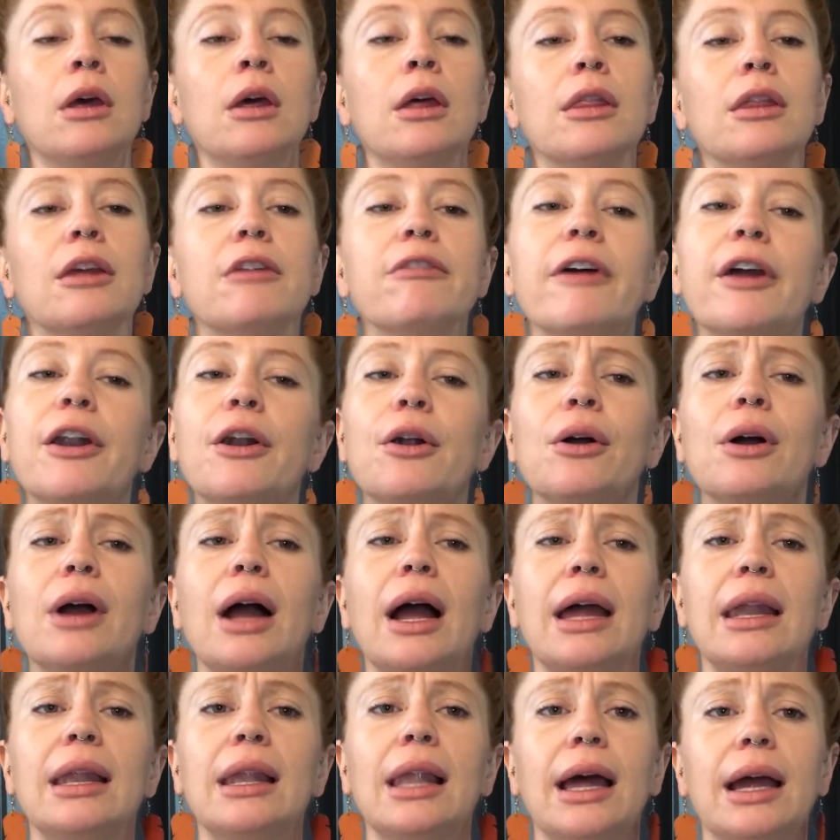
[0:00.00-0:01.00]
The federal
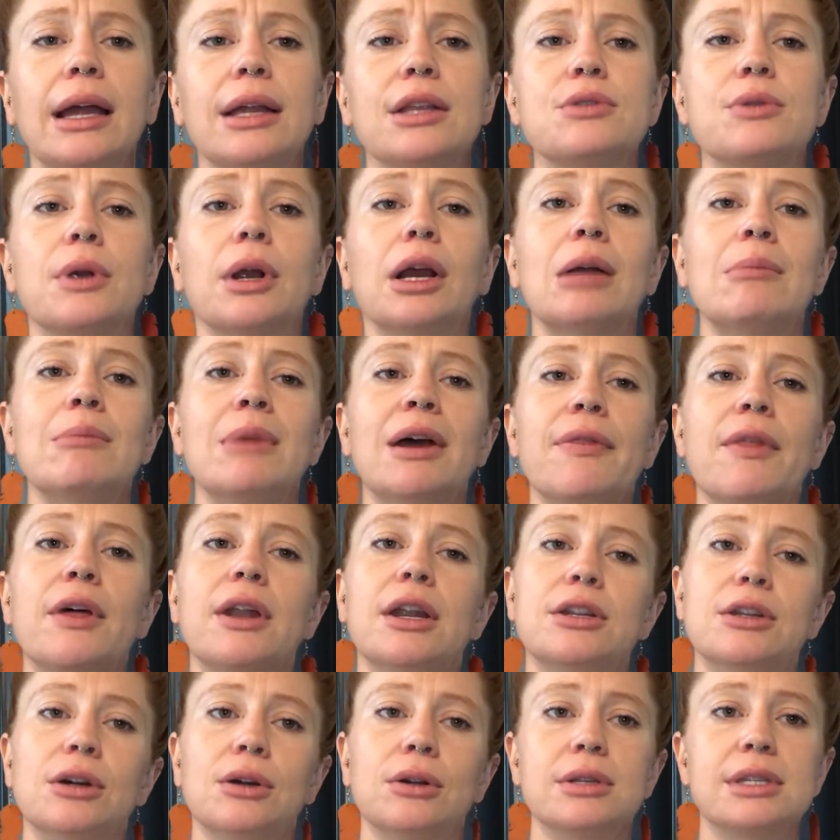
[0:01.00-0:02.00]
guidelines recommend that
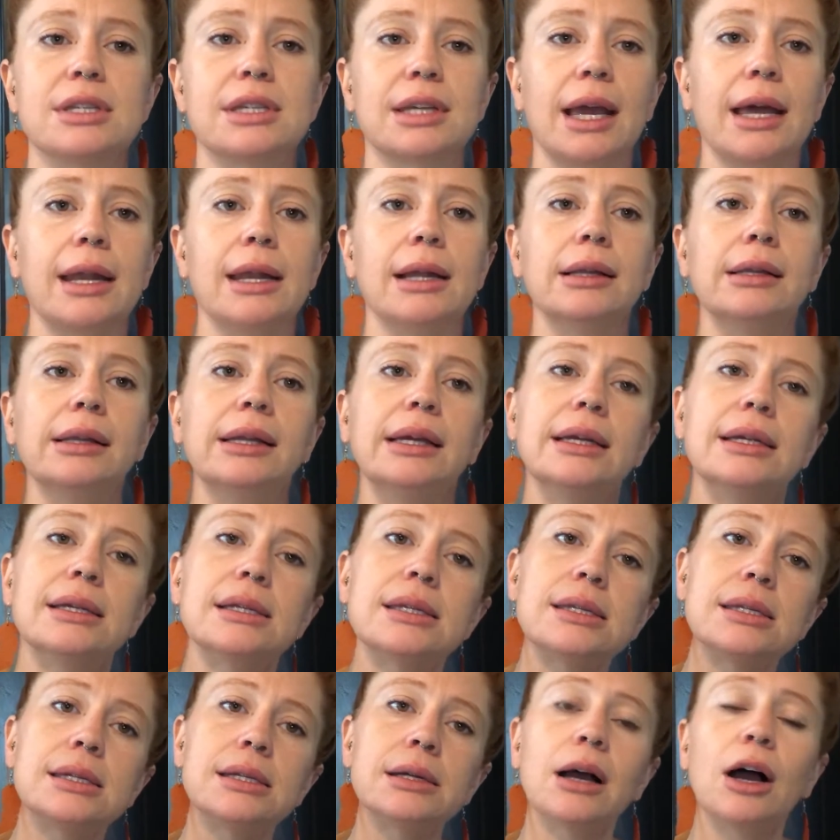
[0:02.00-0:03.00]
adults get at
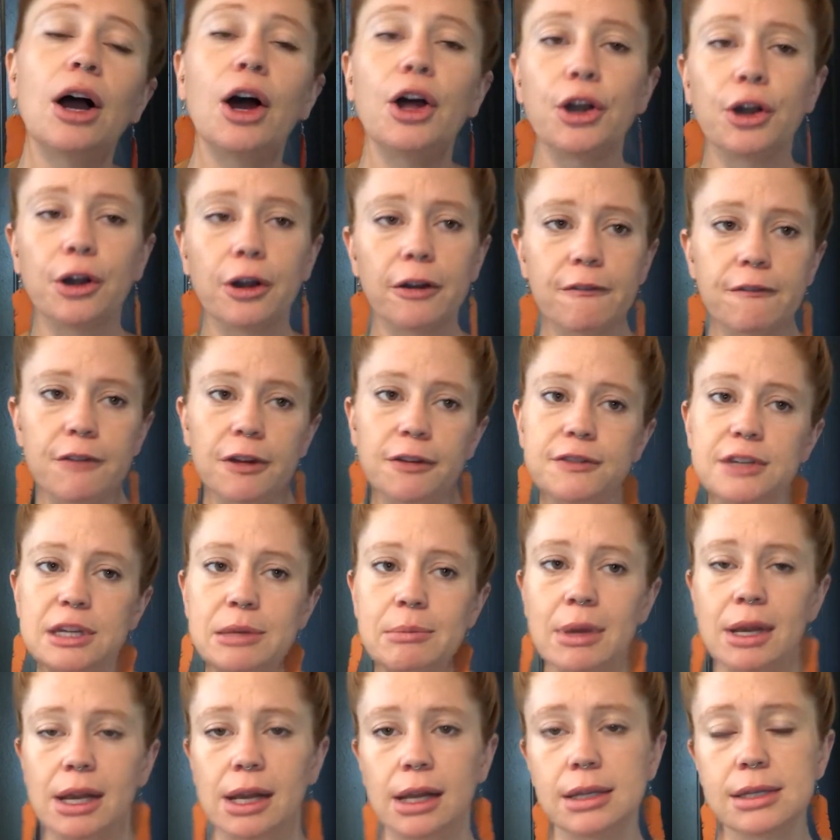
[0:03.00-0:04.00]
least 150
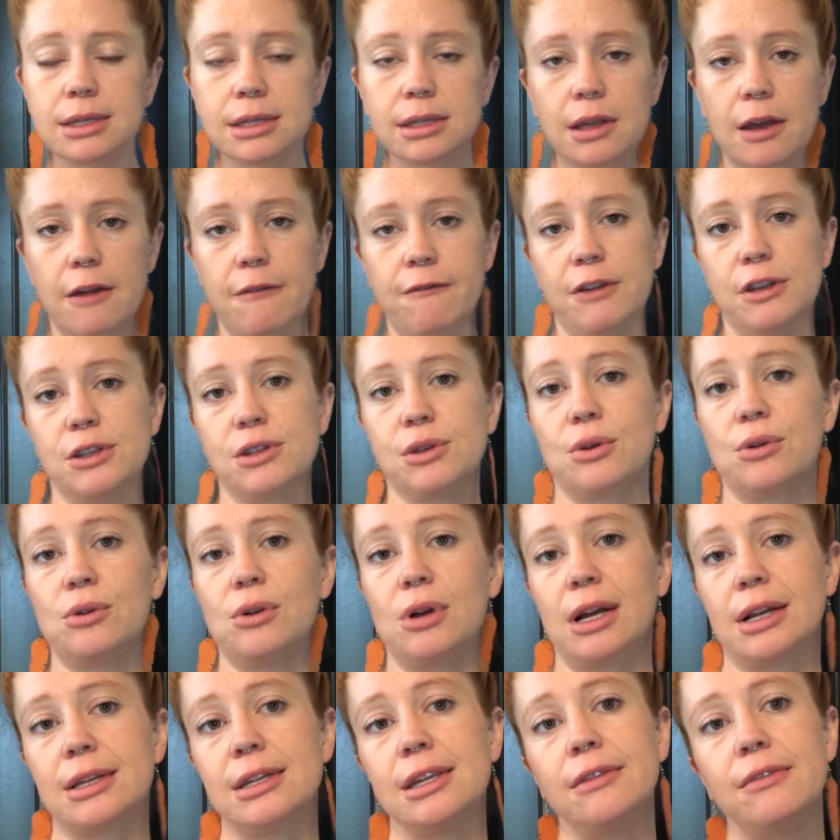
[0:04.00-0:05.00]
minutes of physical
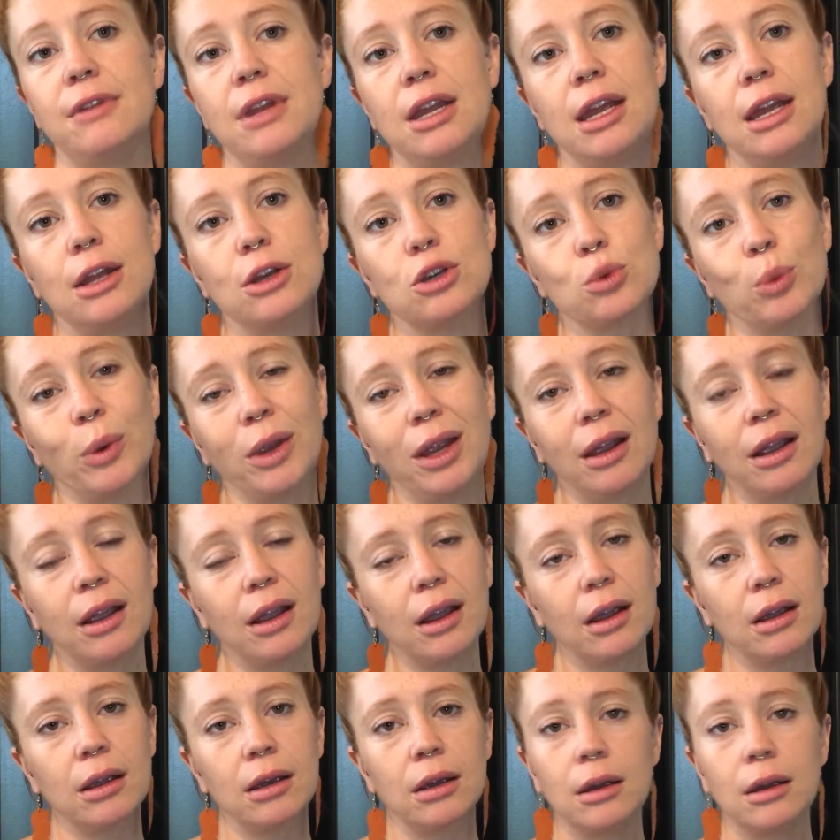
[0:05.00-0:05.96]
activity each week.